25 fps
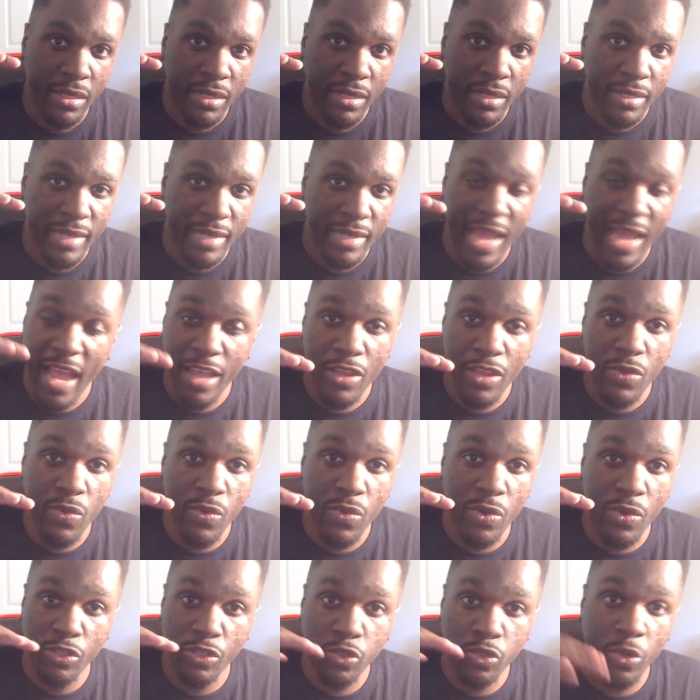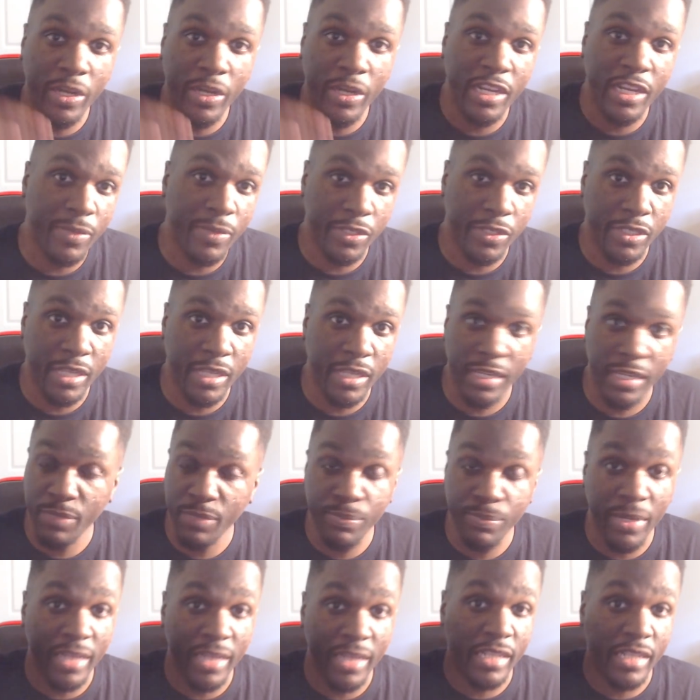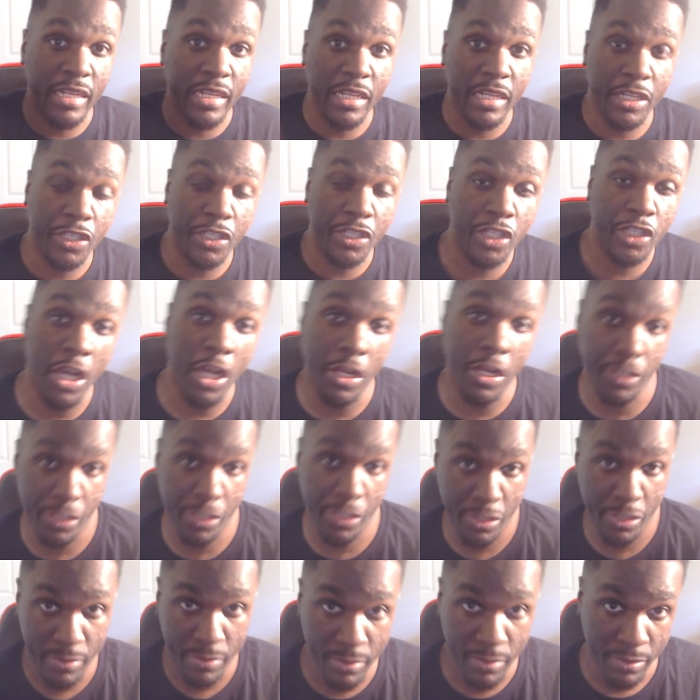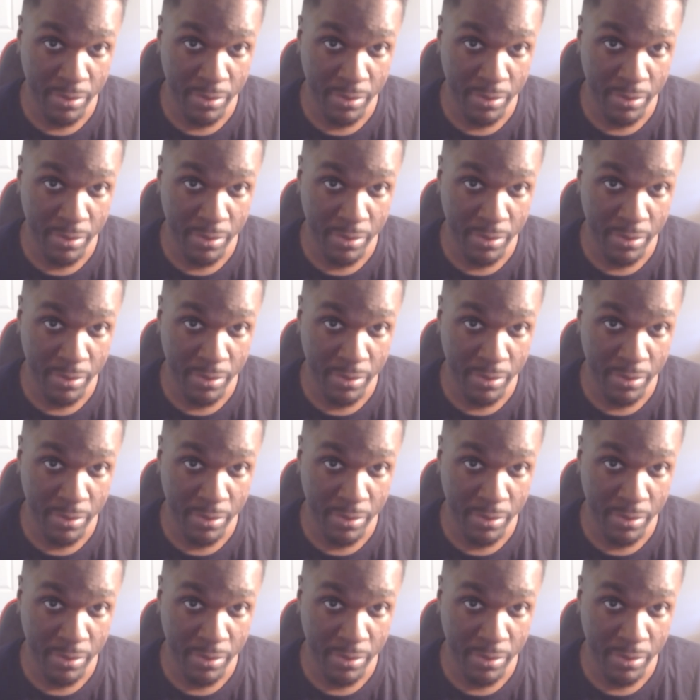Now you on 20%. This brother need a charger.